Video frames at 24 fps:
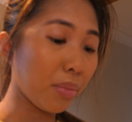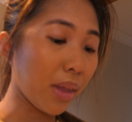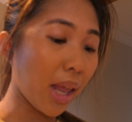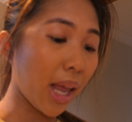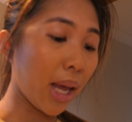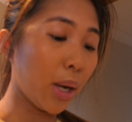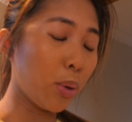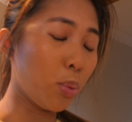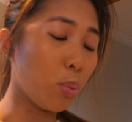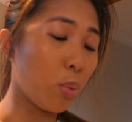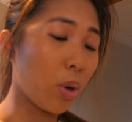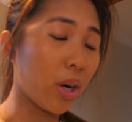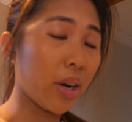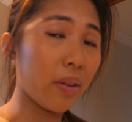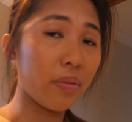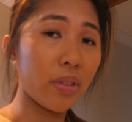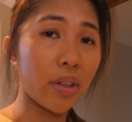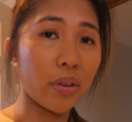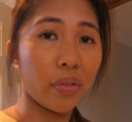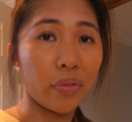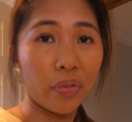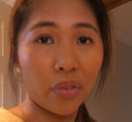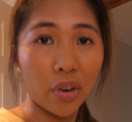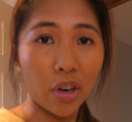and one of
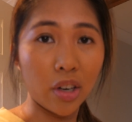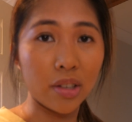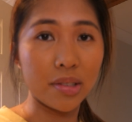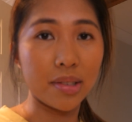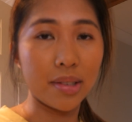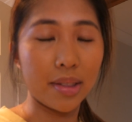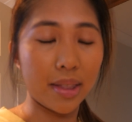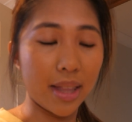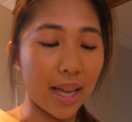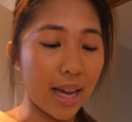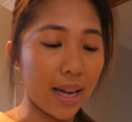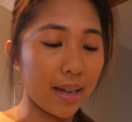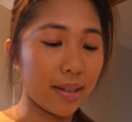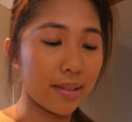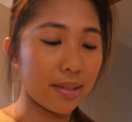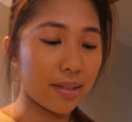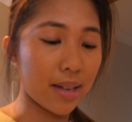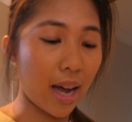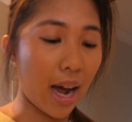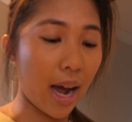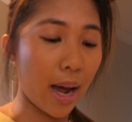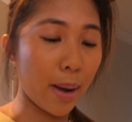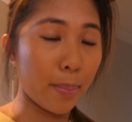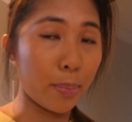the first things
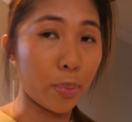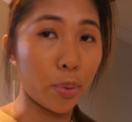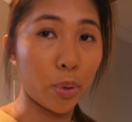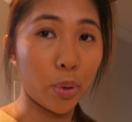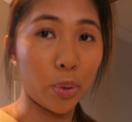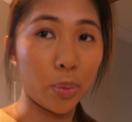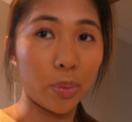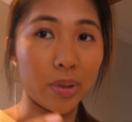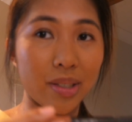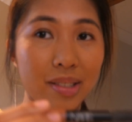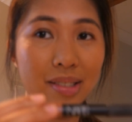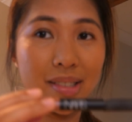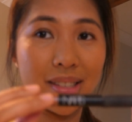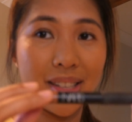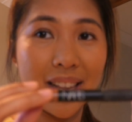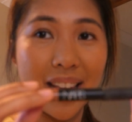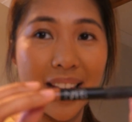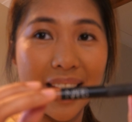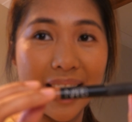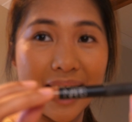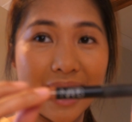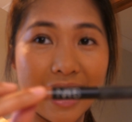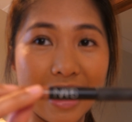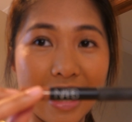I bought was
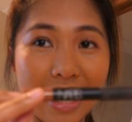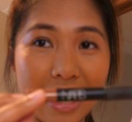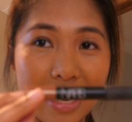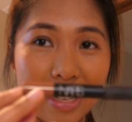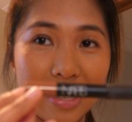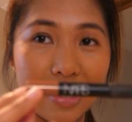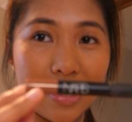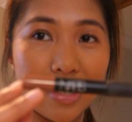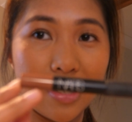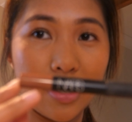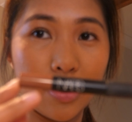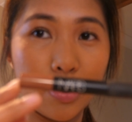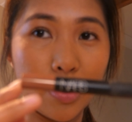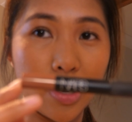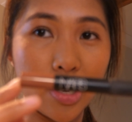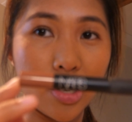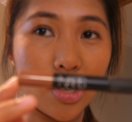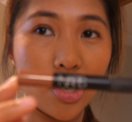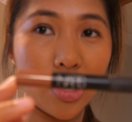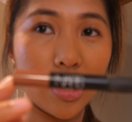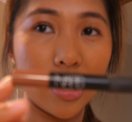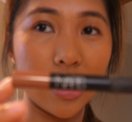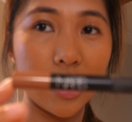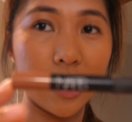this,
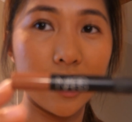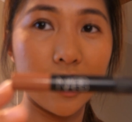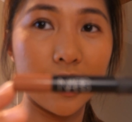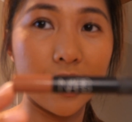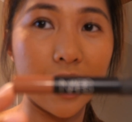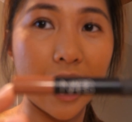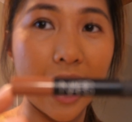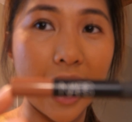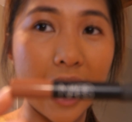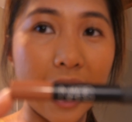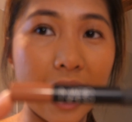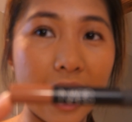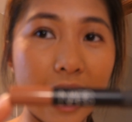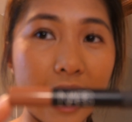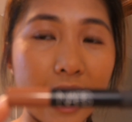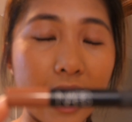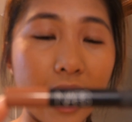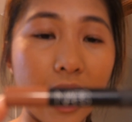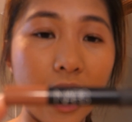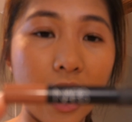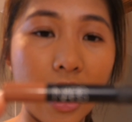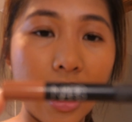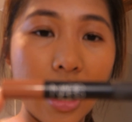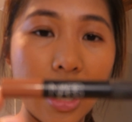which is
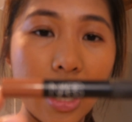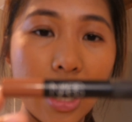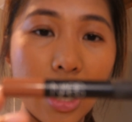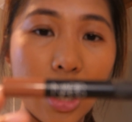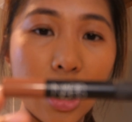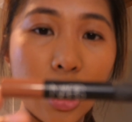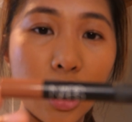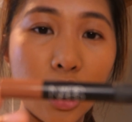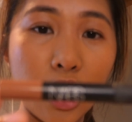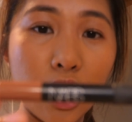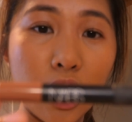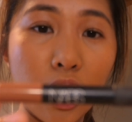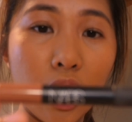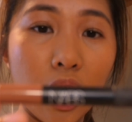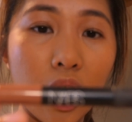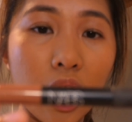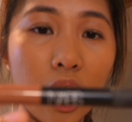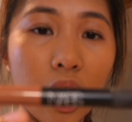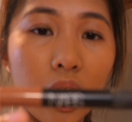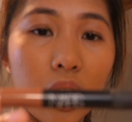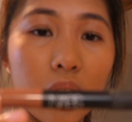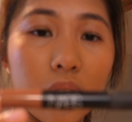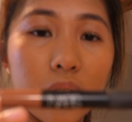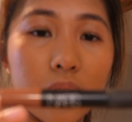a
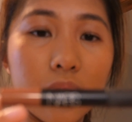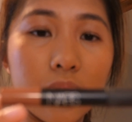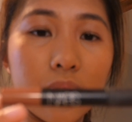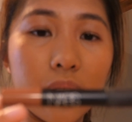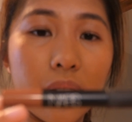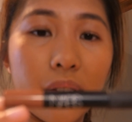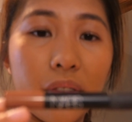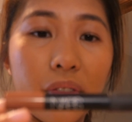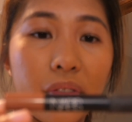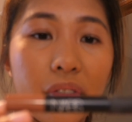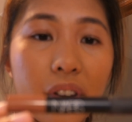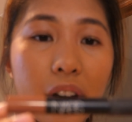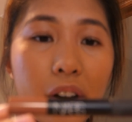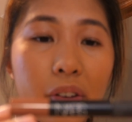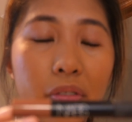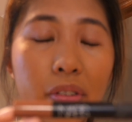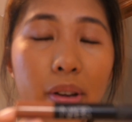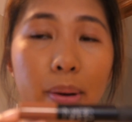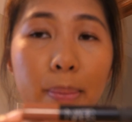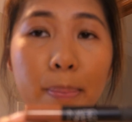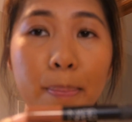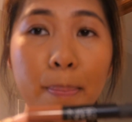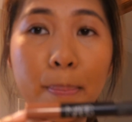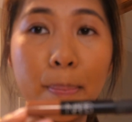NARS
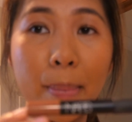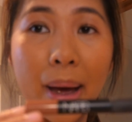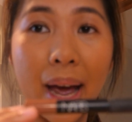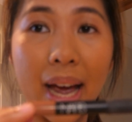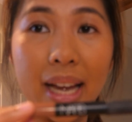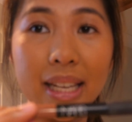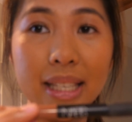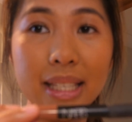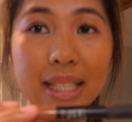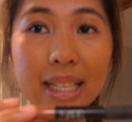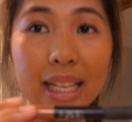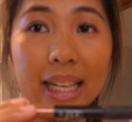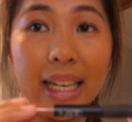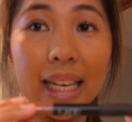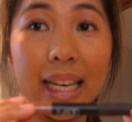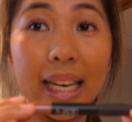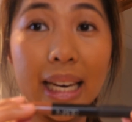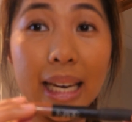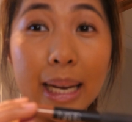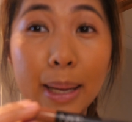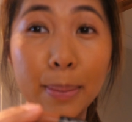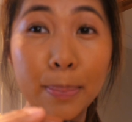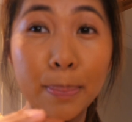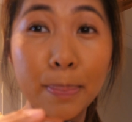Velvet Matte
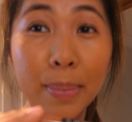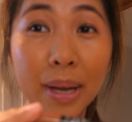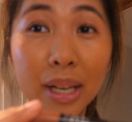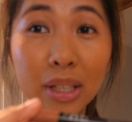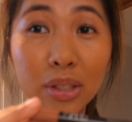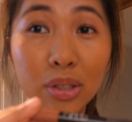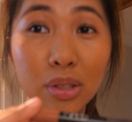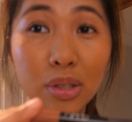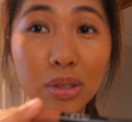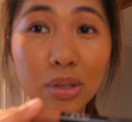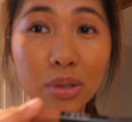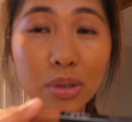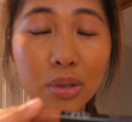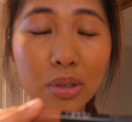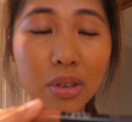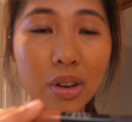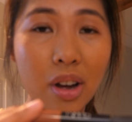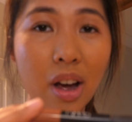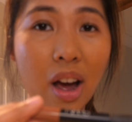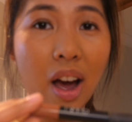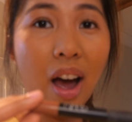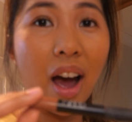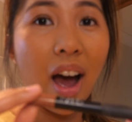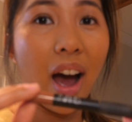Lip
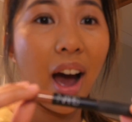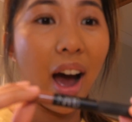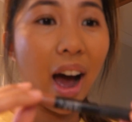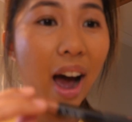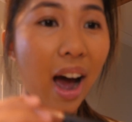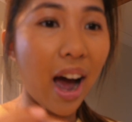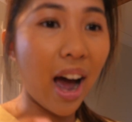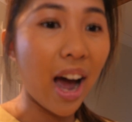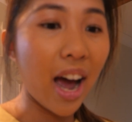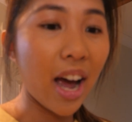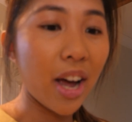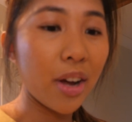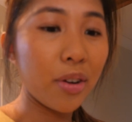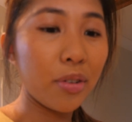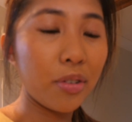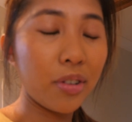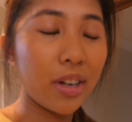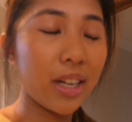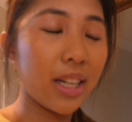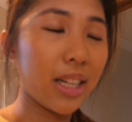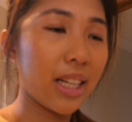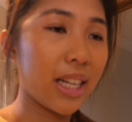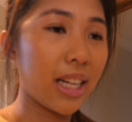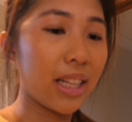Pencil. I
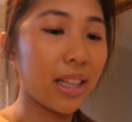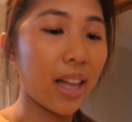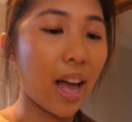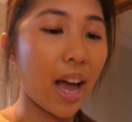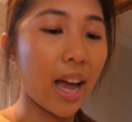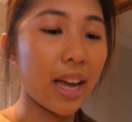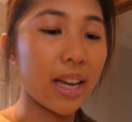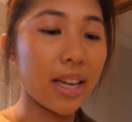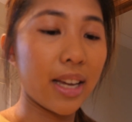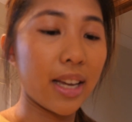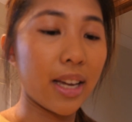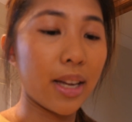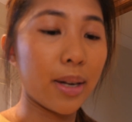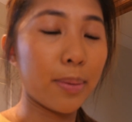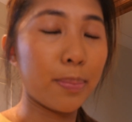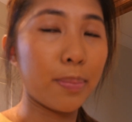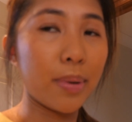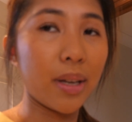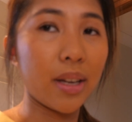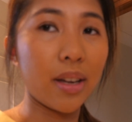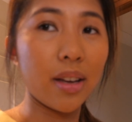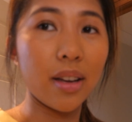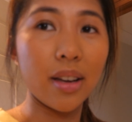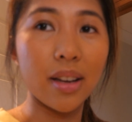really like it
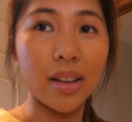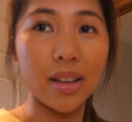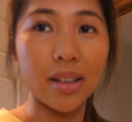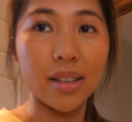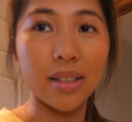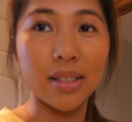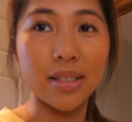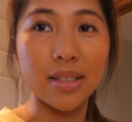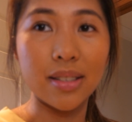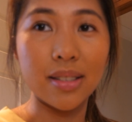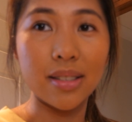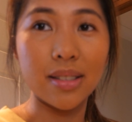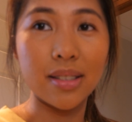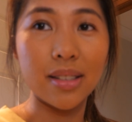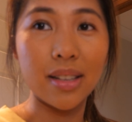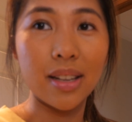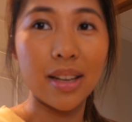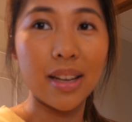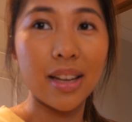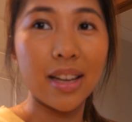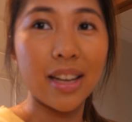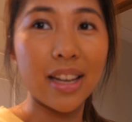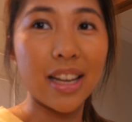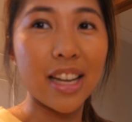because
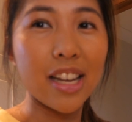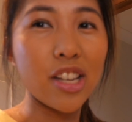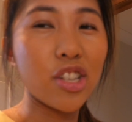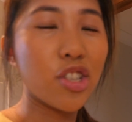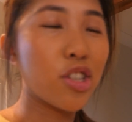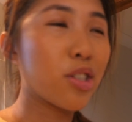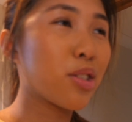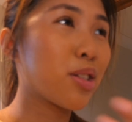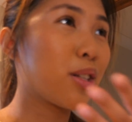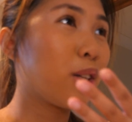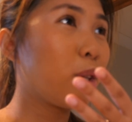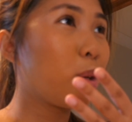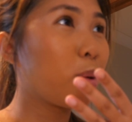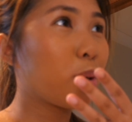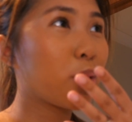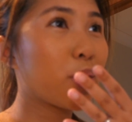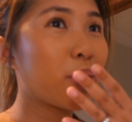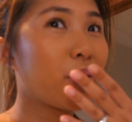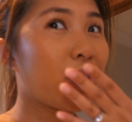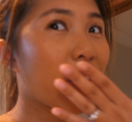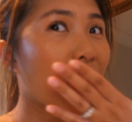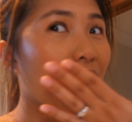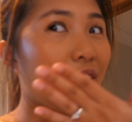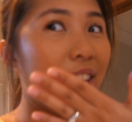it just looks
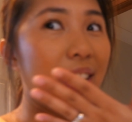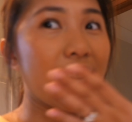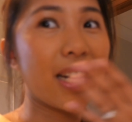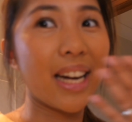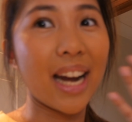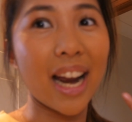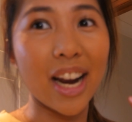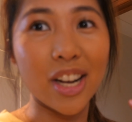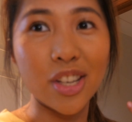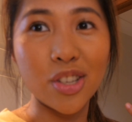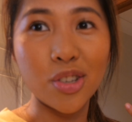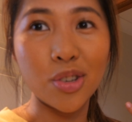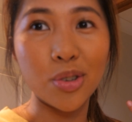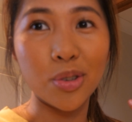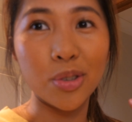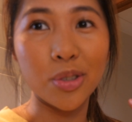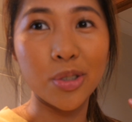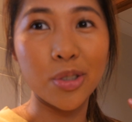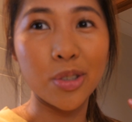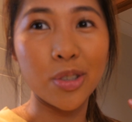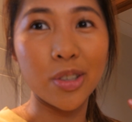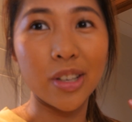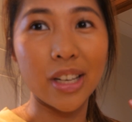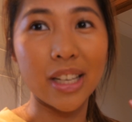very
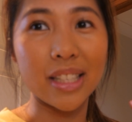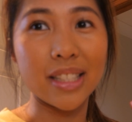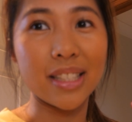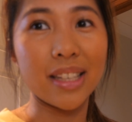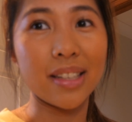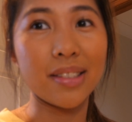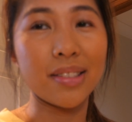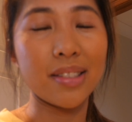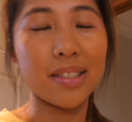natural. It's